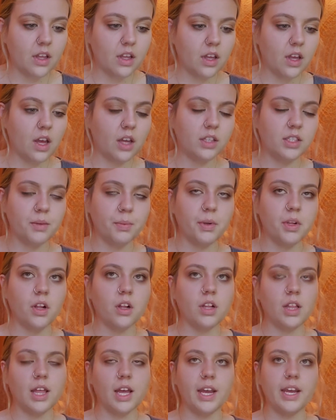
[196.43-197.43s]
A typical
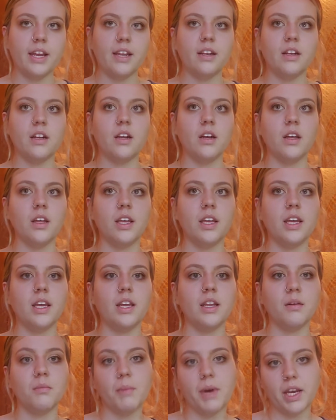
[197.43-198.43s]
client
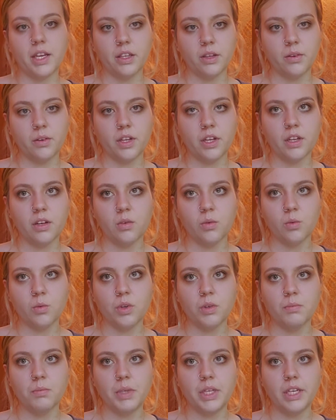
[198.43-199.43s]
in my unit
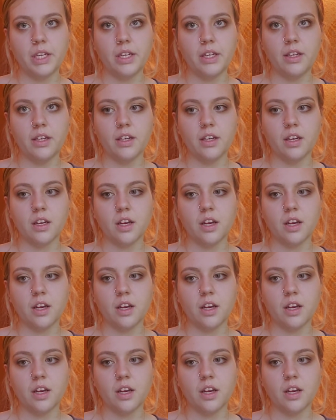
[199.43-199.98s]
would be